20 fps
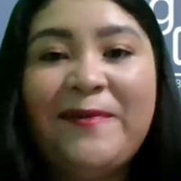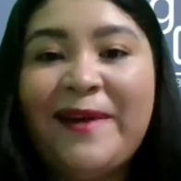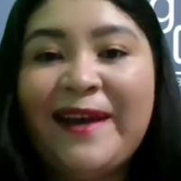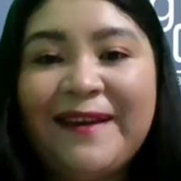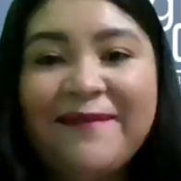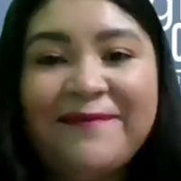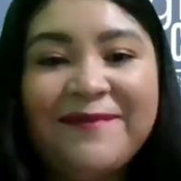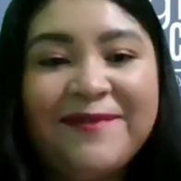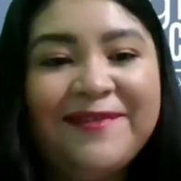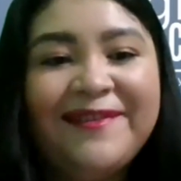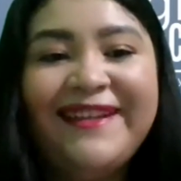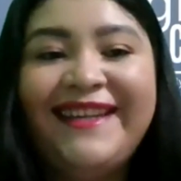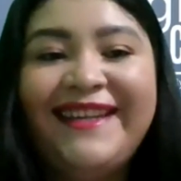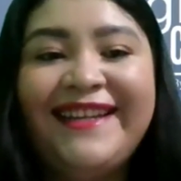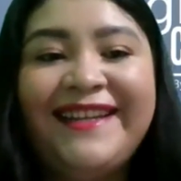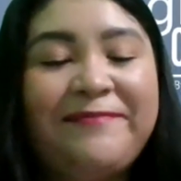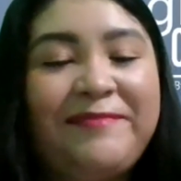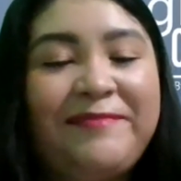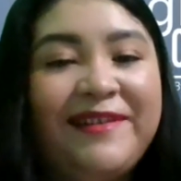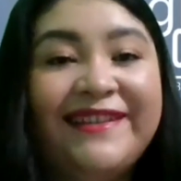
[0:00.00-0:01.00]
the way I'm doing
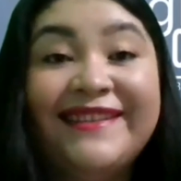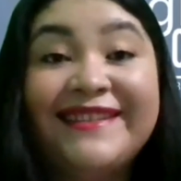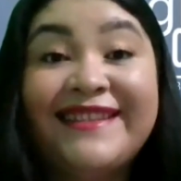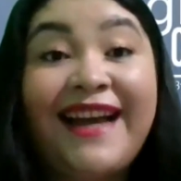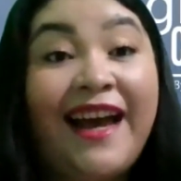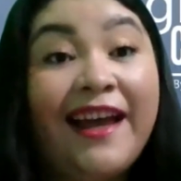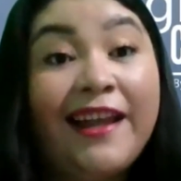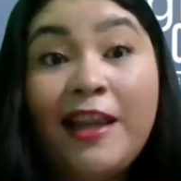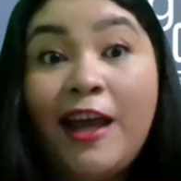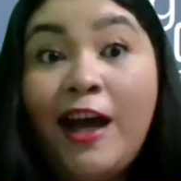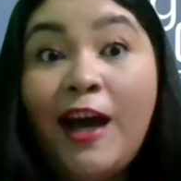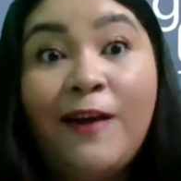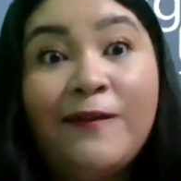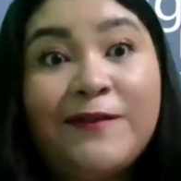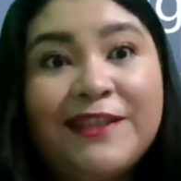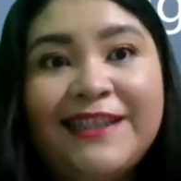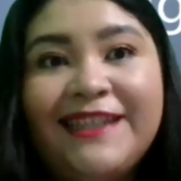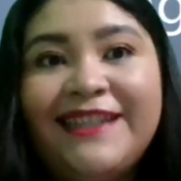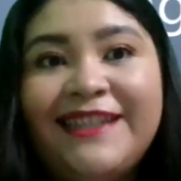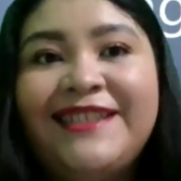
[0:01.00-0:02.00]
it, because I love
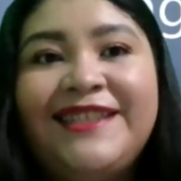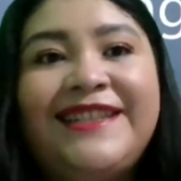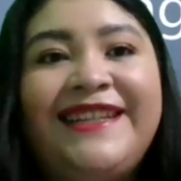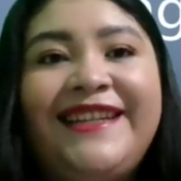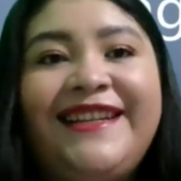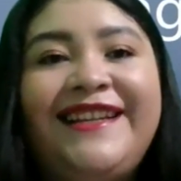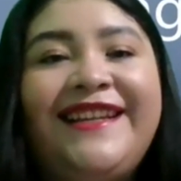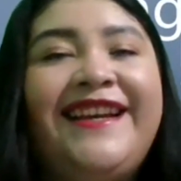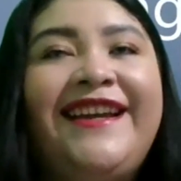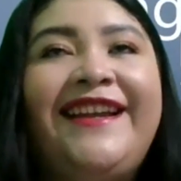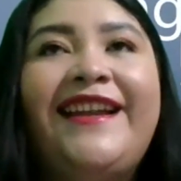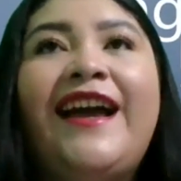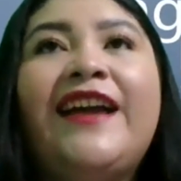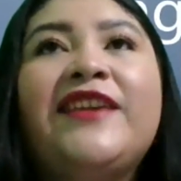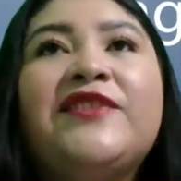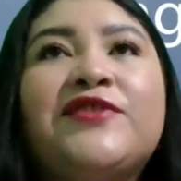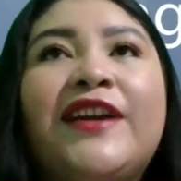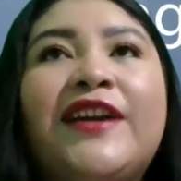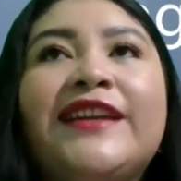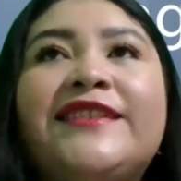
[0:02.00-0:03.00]
teaching and
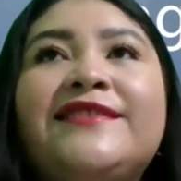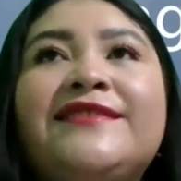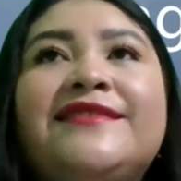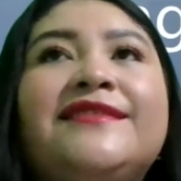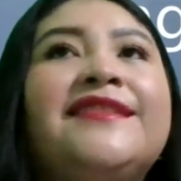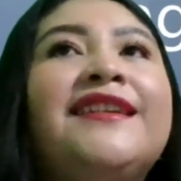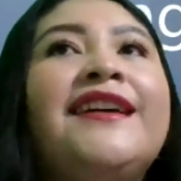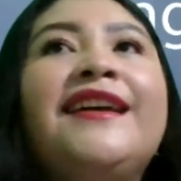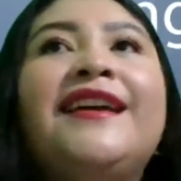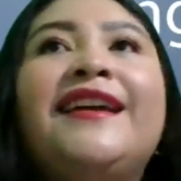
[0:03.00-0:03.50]
I try to